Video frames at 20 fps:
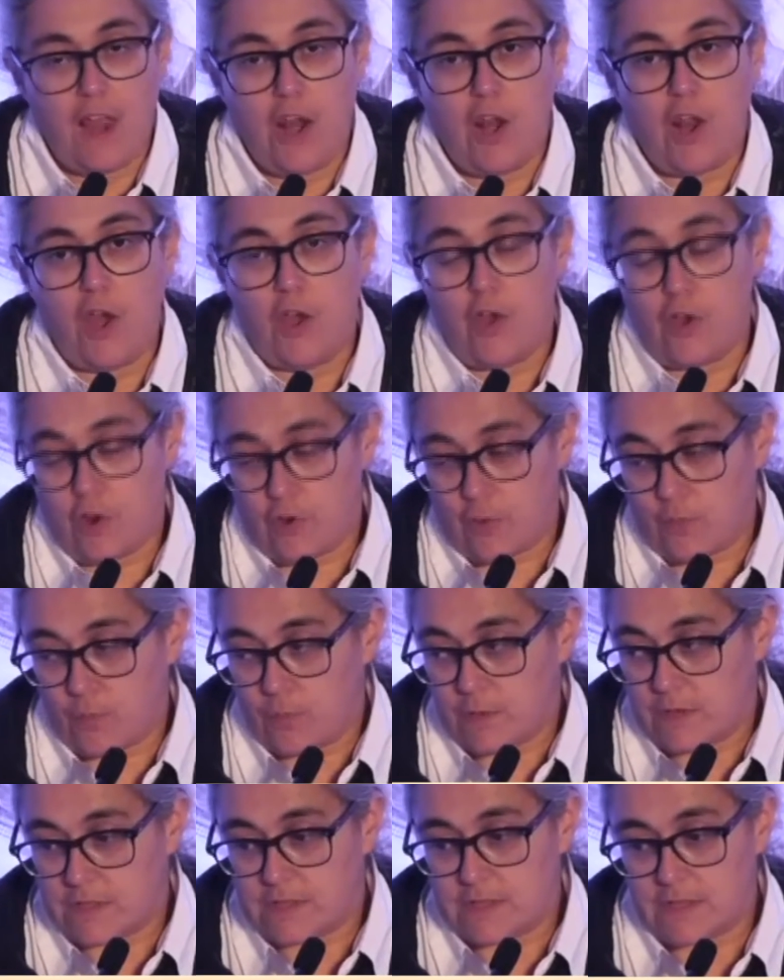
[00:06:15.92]
alone
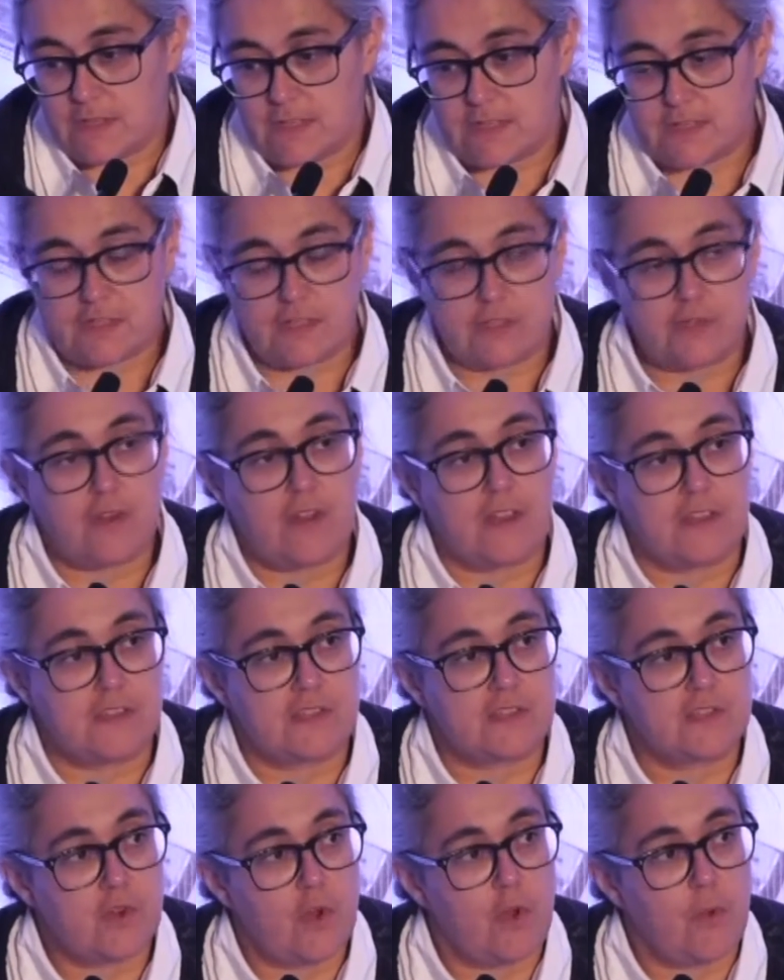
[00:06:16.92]
is to try and
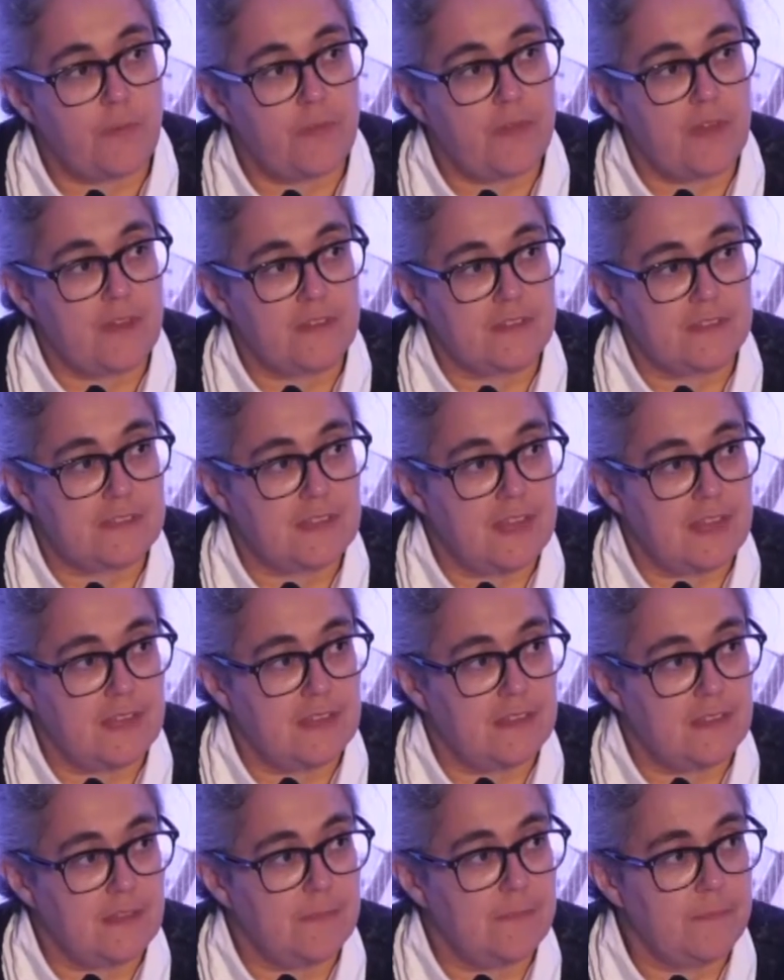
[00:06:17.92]
stop the
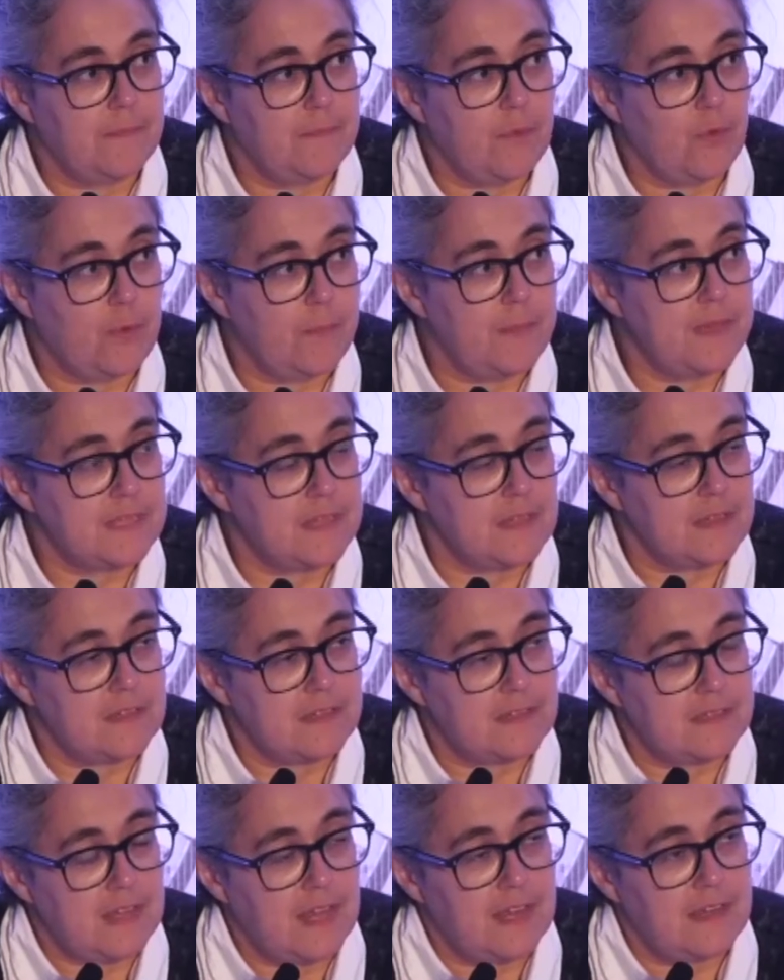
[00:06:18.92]
understanding that, or the
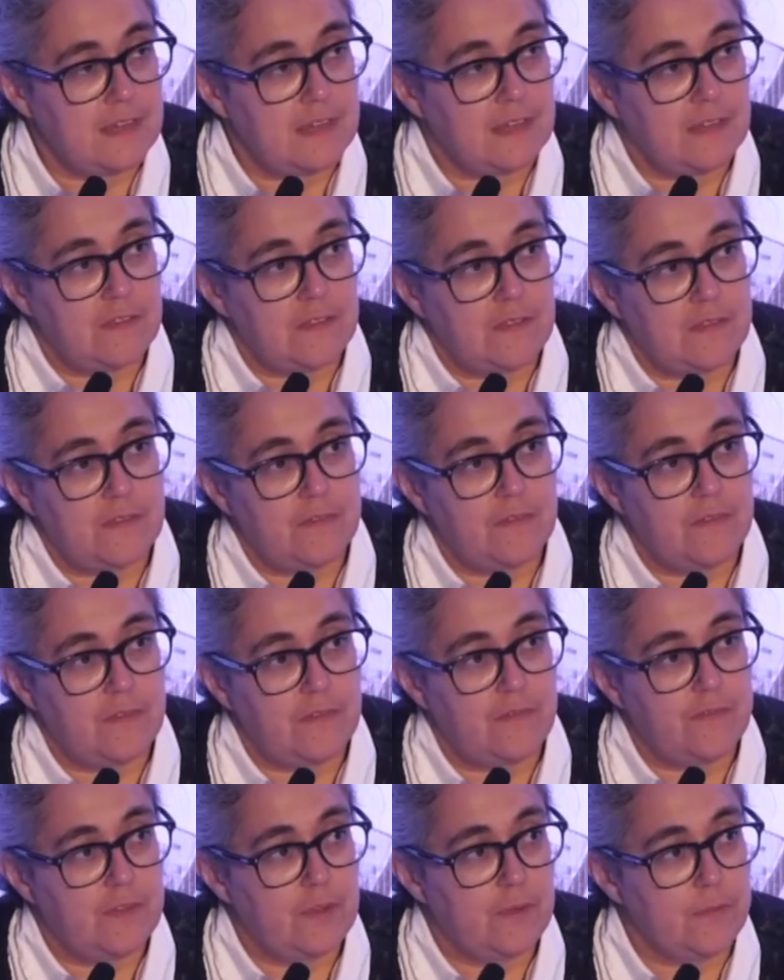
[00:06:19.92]
misunderstanding that
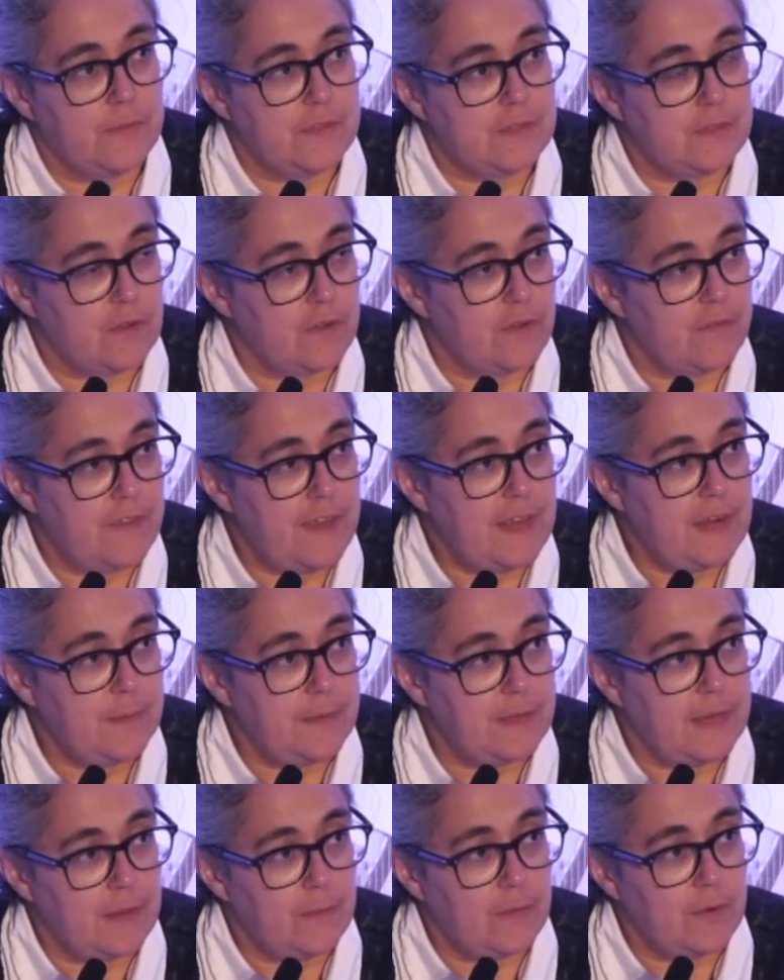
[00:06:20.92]
the film is not
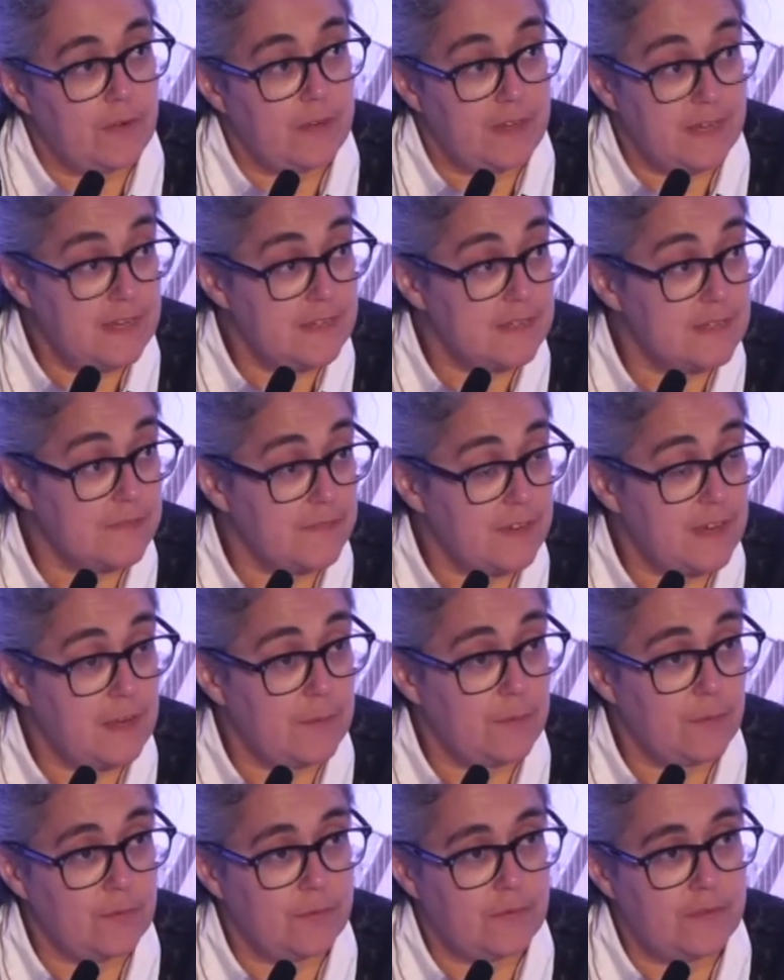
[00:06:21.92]
available anymore. It is
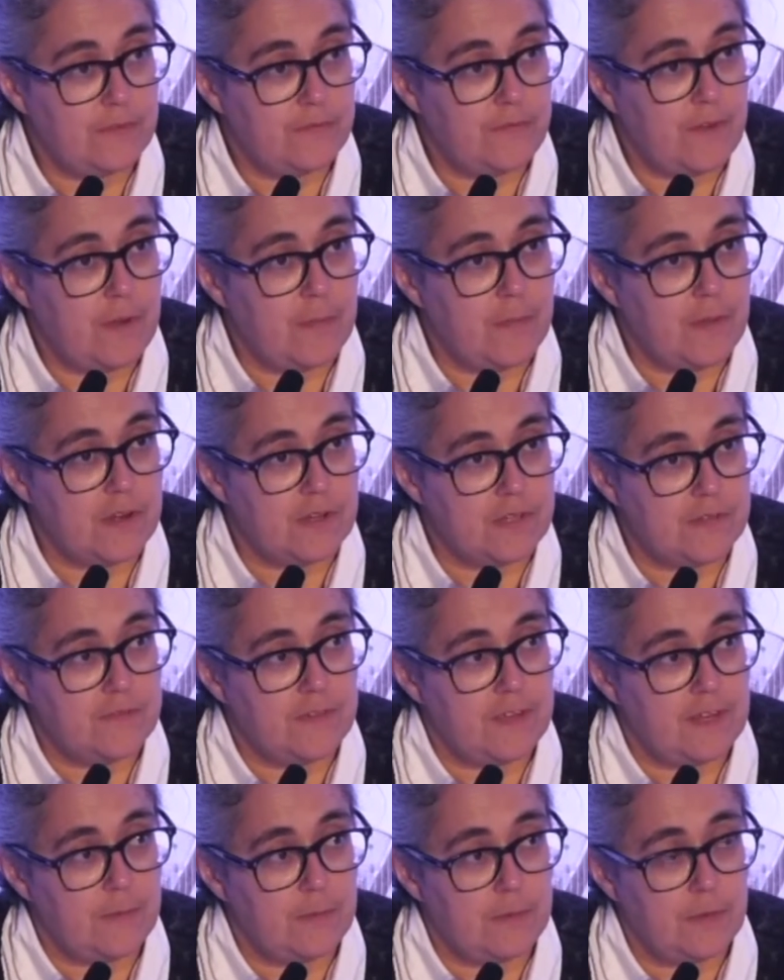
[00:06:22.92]
available, it's very much
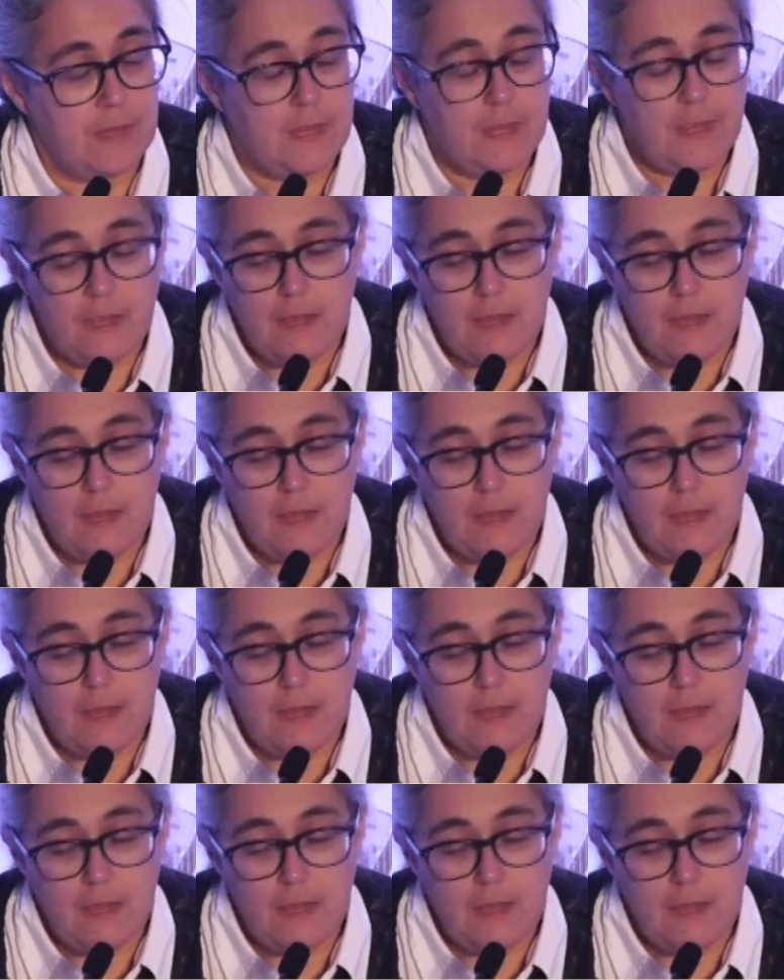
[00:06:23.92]
available.